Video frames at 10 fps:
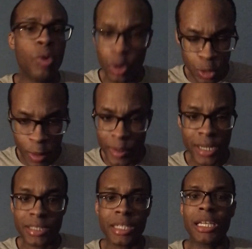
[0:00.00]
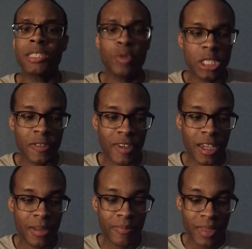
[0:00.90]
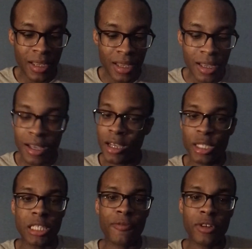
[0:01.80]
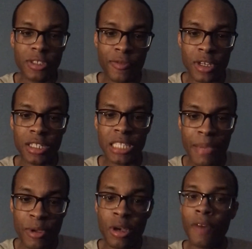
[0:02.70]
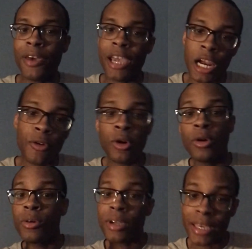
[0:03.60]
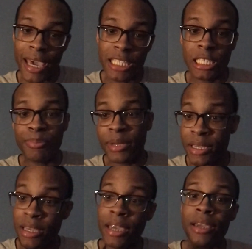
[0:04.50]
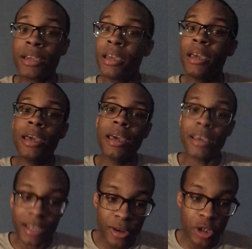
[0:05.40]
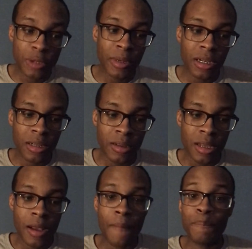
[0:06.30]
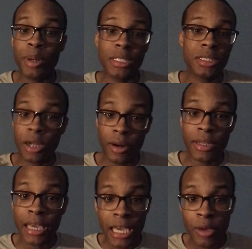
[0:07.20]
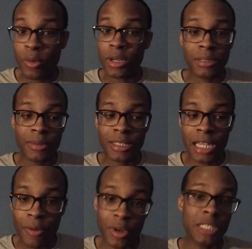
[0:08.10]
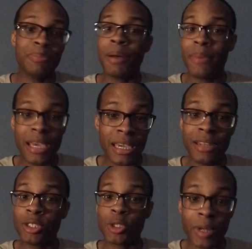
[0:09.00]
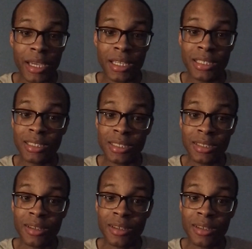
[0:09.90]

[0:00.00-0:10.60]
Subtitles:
20 years as a Wizards fan. It was the first debut of Harold, KCP, and Kuzma. But the start of the game, that time was my man Trez.